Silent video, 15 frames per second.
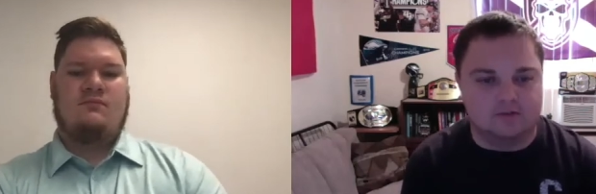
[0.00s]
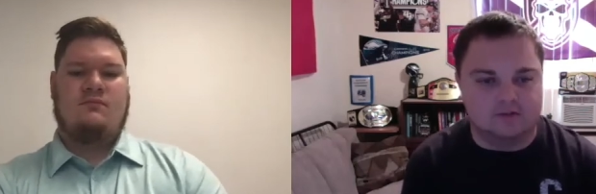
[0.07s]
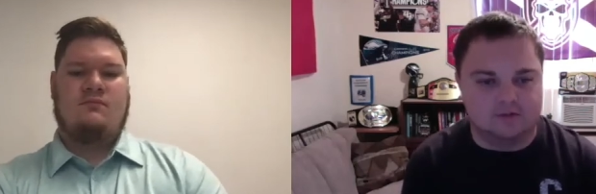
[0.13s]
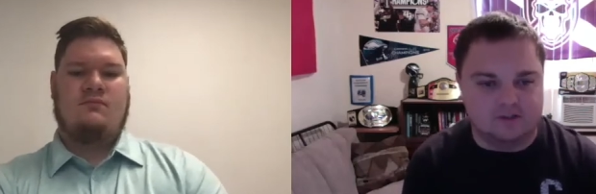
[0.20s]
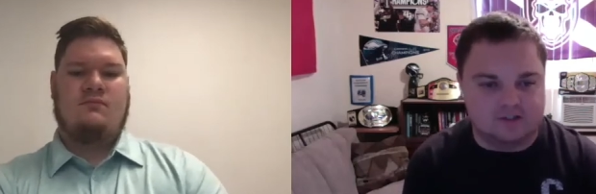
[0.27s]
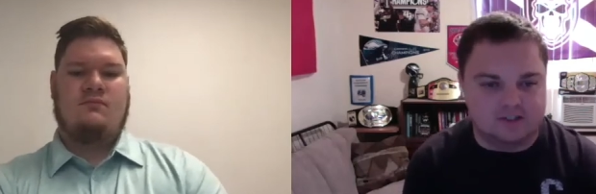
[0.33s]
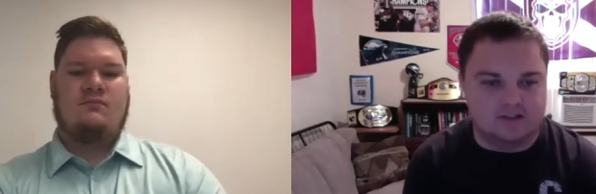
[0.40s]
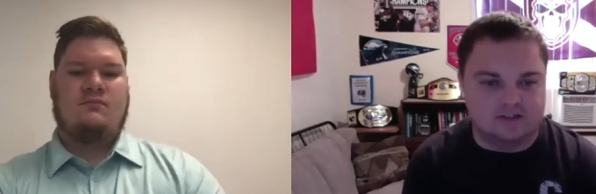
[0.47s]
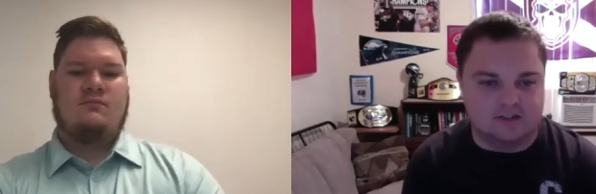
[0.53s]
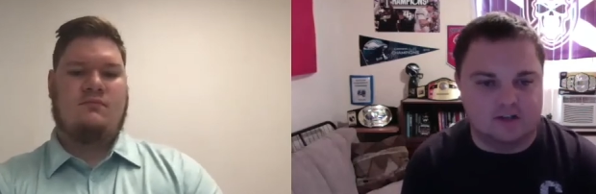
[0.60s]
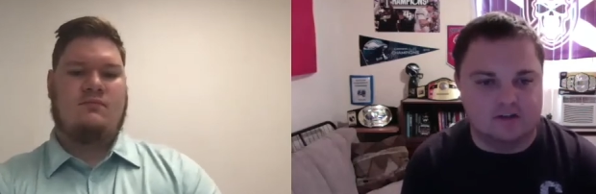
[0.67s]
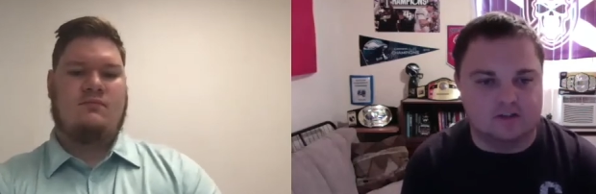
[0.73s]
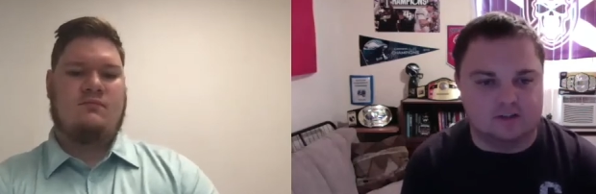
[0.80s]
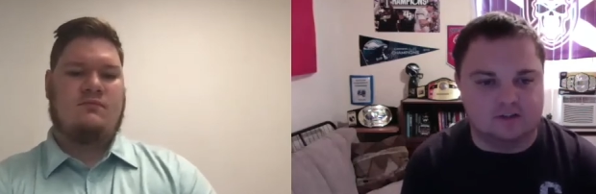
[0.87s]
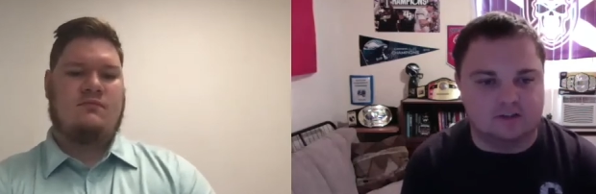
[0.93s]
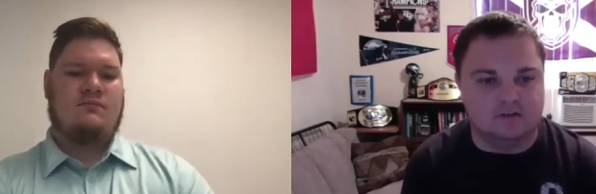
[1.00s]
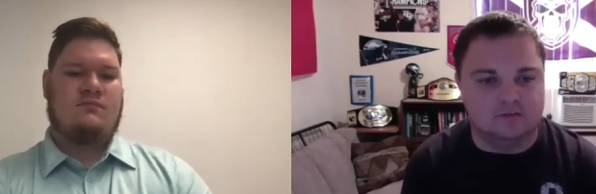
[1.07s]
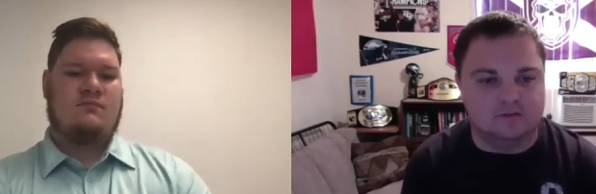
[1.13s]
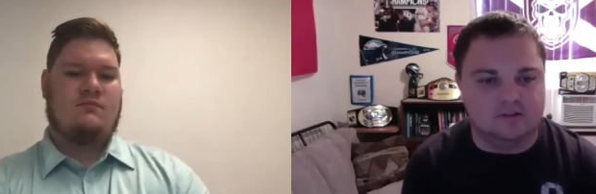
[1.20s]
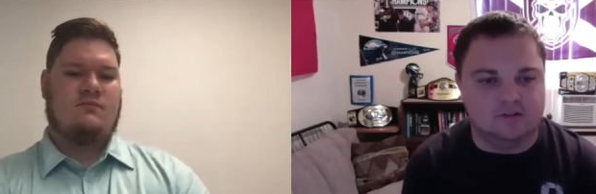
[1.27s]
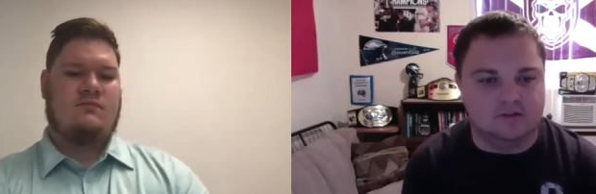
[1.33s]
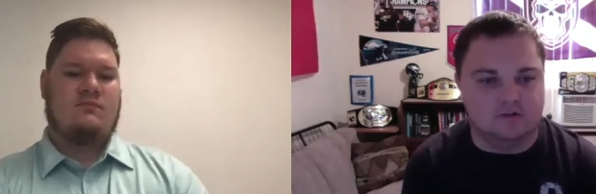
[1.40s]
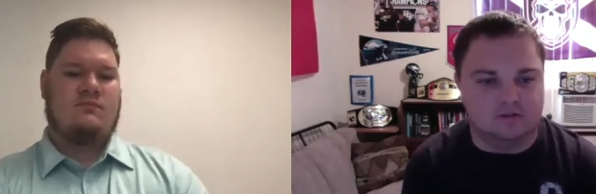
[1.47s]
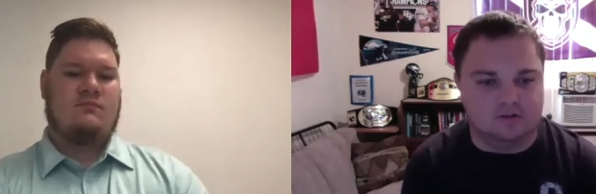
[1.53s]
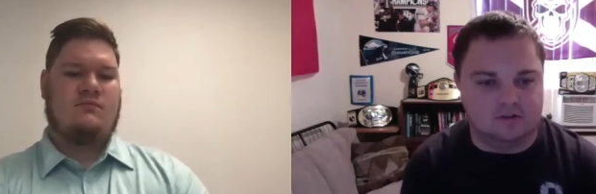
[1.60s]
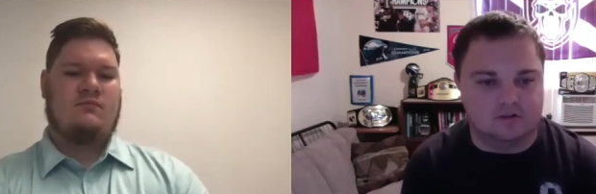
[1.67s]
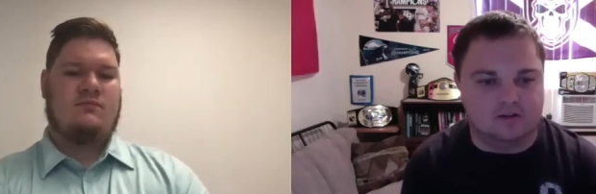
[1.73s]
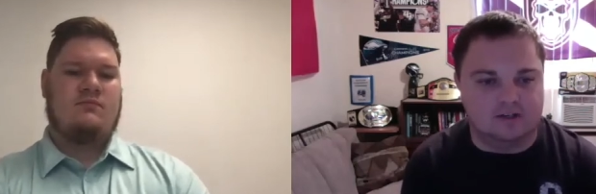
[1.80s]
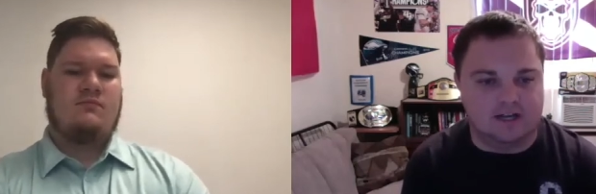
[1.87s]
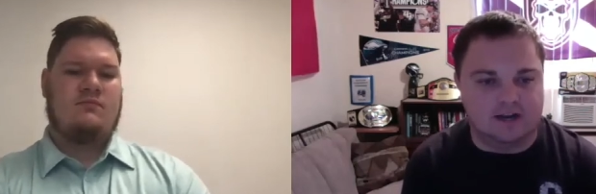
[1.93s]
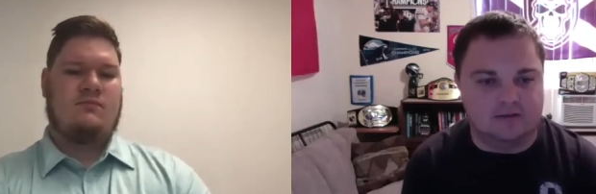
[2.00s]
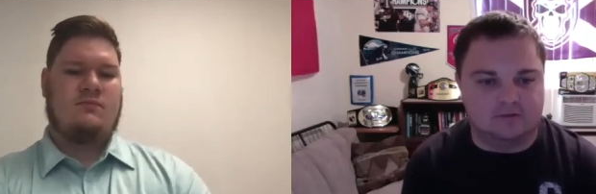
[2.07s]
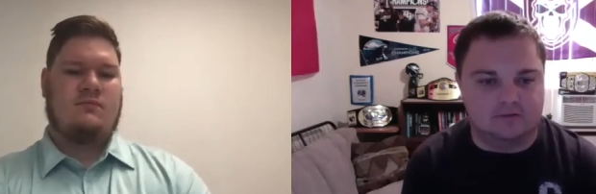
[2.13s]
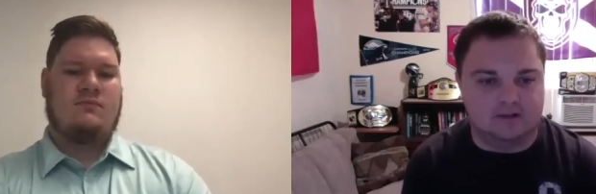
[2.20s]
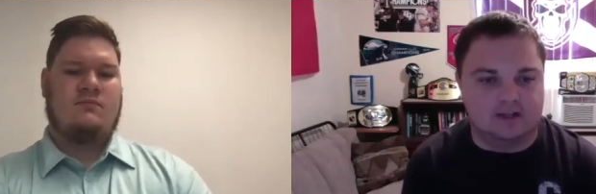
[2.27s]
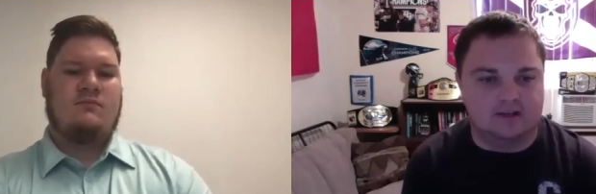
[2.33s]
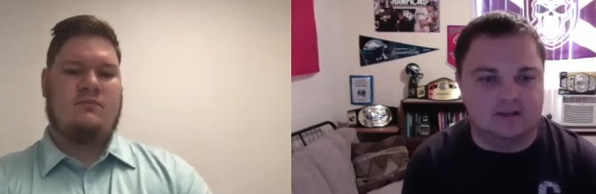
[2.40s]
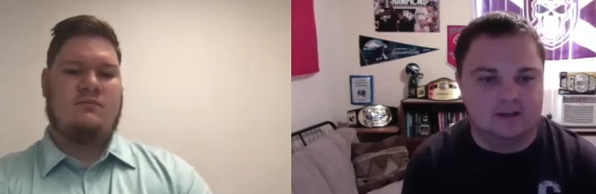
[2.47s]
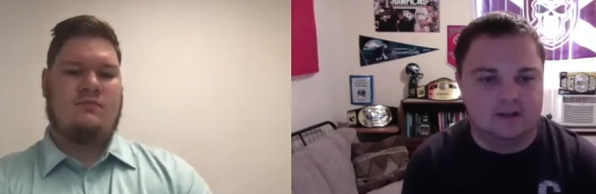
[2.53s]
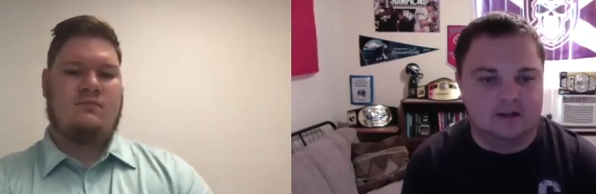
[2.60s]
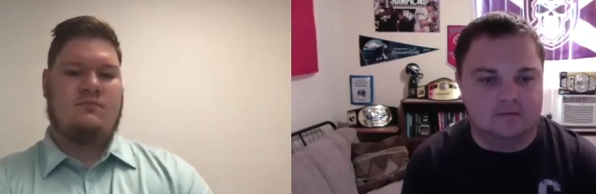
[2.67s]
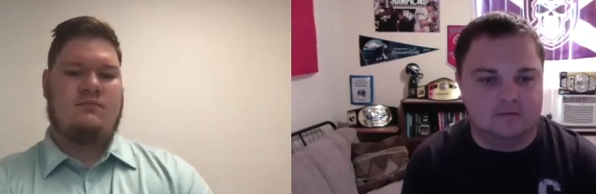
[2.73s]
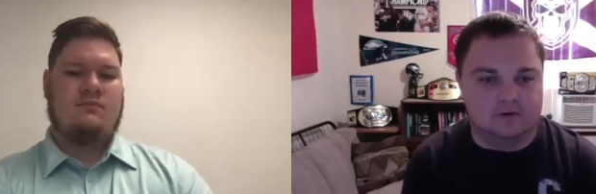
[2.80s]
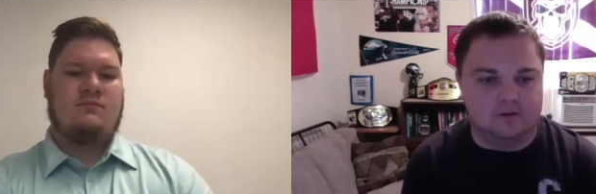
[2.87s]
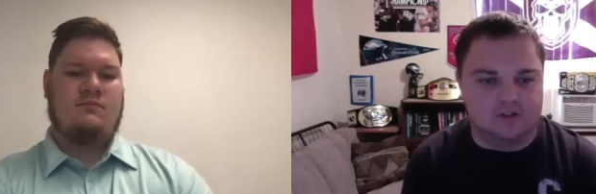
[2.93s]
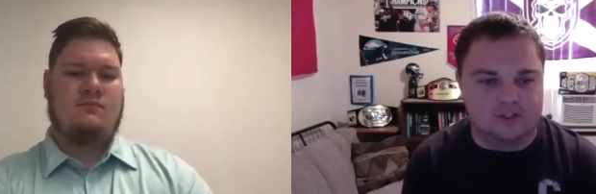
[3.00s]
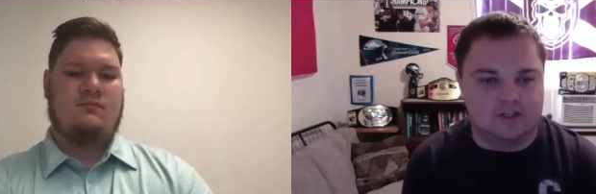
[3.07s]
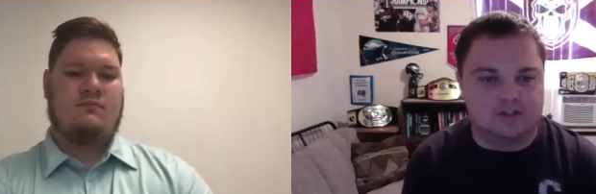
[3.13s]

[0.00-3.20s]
Speaker 1: You're reaching out to other clubs too. So like after that first year,